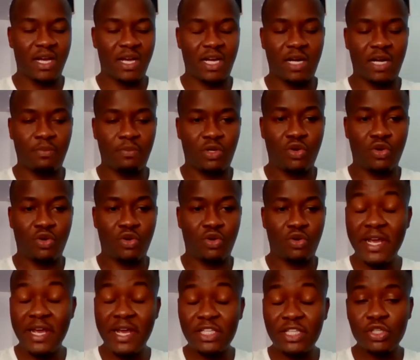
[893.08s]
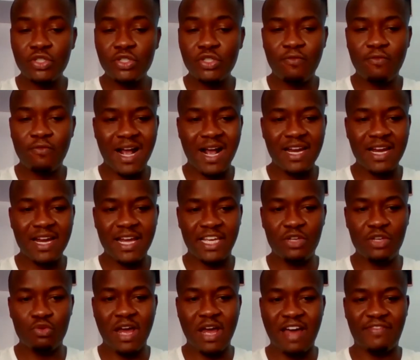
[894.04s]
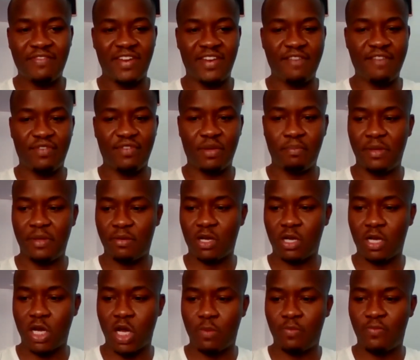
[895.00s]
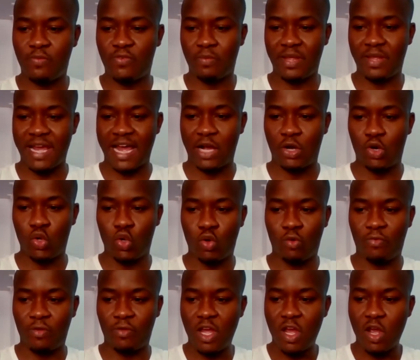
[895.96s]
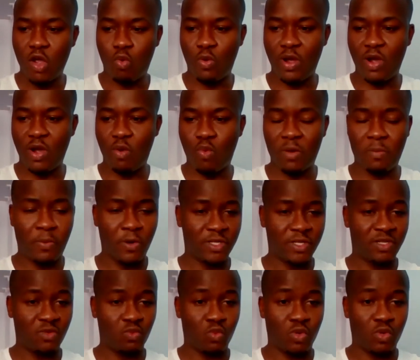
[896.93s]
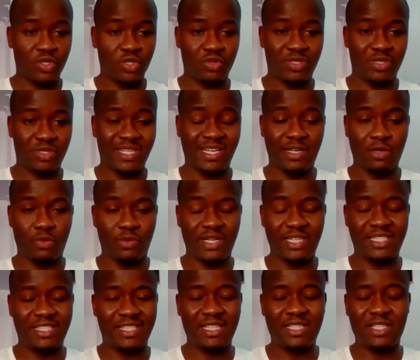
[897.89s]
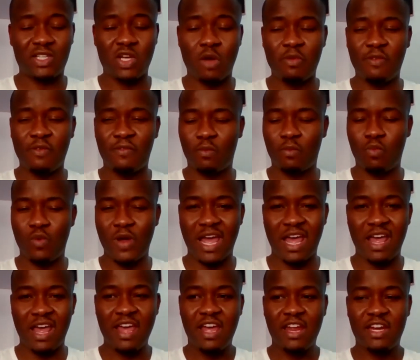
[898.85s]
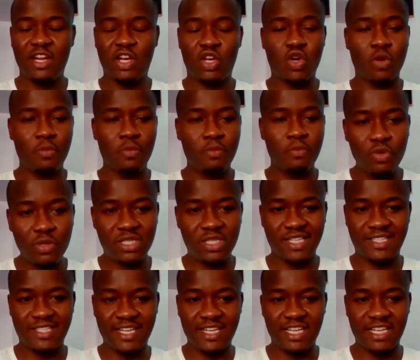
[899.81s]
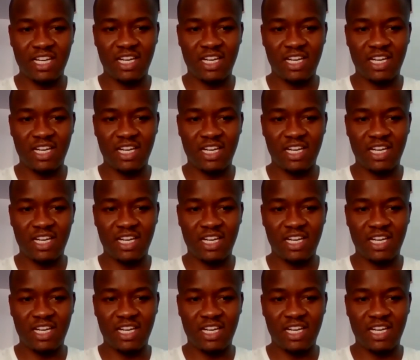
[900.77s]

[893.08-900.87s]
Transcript: Creators of Wakanda Inu have never come from the angle of where one person wants to take glory. It's coming from where the community is taking